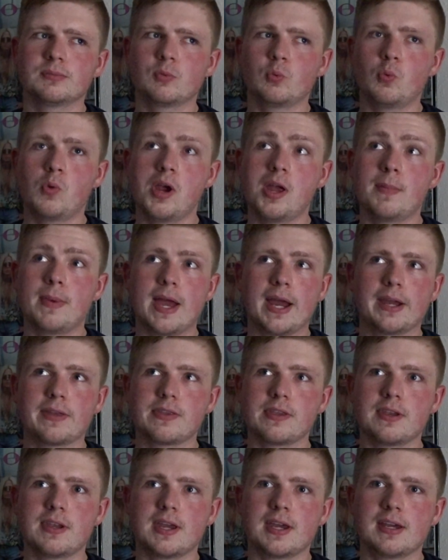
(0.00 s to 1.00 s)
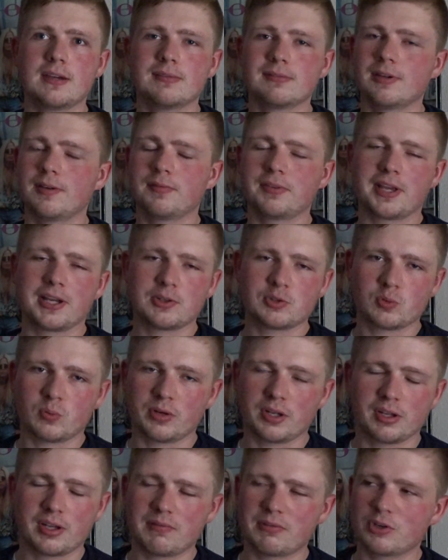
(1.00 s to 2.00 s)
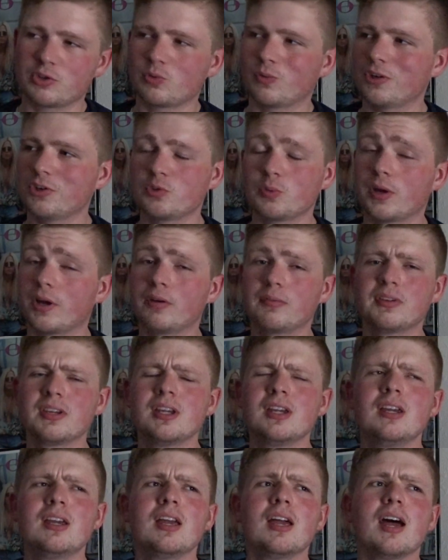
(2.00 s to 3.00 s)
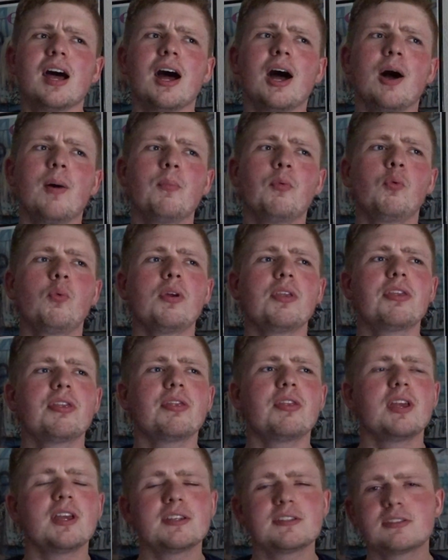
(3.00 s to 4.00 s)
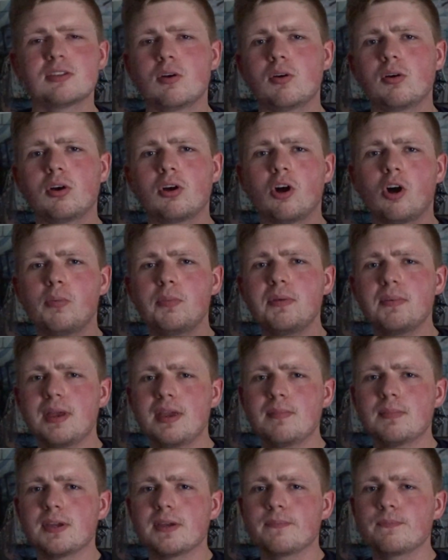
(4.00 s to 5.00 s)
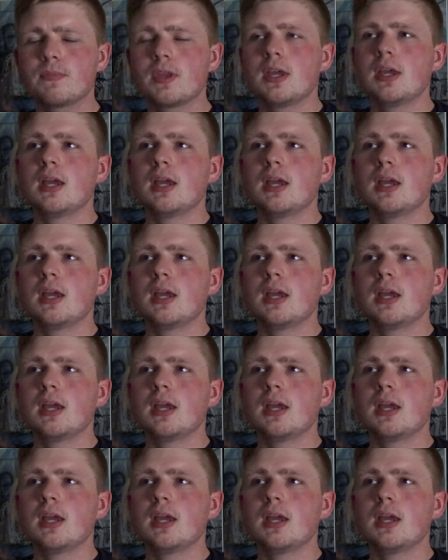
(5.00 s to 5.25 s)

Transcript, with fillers: way back in the day of like 2011 or 2012 um, with the hit song Call Me Maybe.